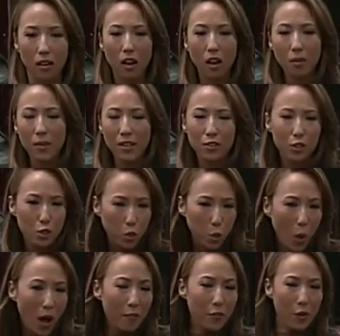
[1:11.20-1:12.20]
Ullman's
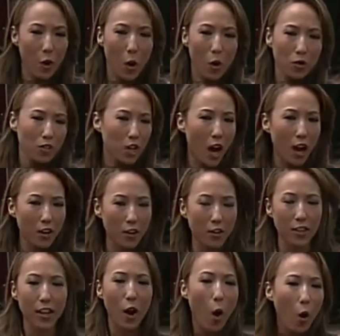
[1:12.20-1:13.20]
12-year-old
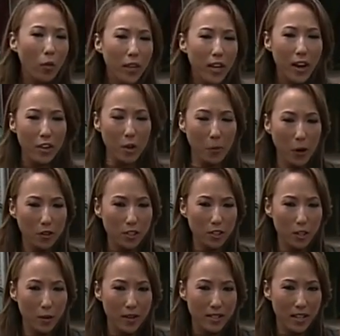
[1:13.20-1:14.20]
daughter, the only other
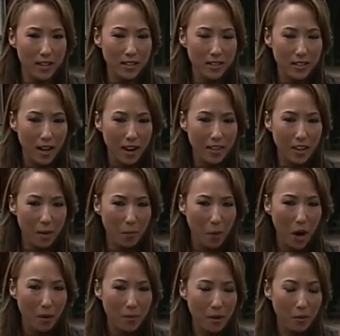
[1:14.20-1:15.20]
person who was inside the
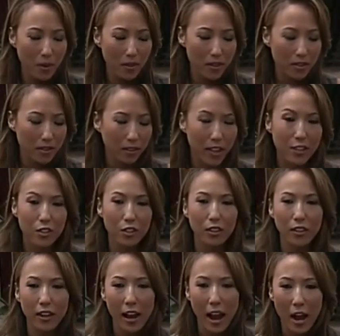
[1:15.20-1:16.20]
apartment when this
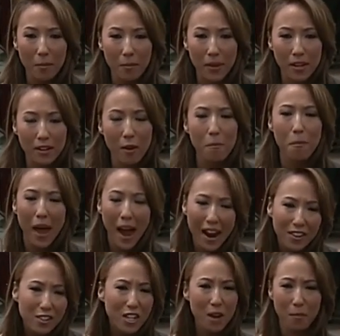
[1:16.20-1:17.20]
allegedly happened,
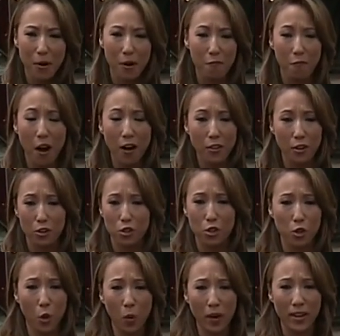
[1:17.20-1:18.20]
backs up her father's
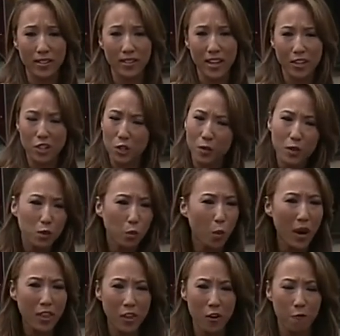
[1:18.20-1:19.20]
story, saying she was
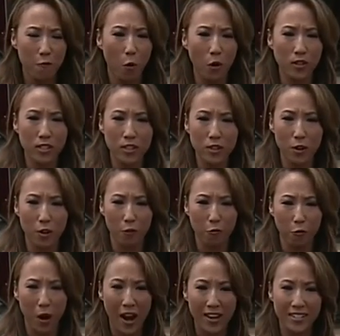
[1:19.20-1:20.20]
with her
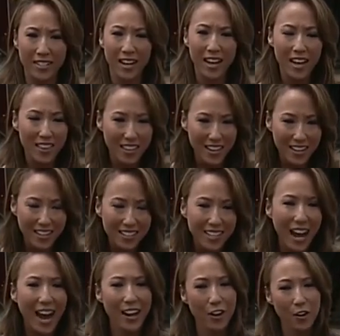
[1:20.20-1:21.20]
14-year-old friend the
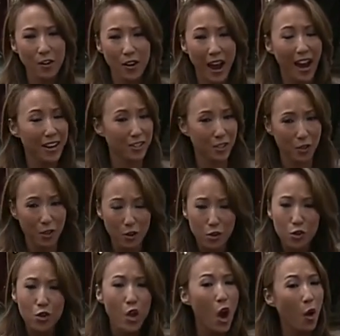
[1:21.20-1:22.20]
entire night, so
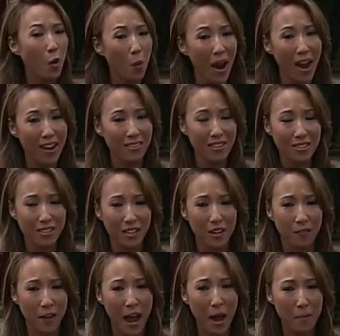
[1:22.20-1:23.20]
there's no way this
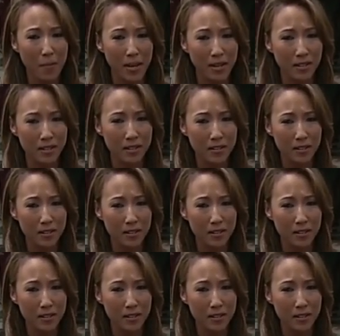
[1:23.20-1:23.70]
could have happened.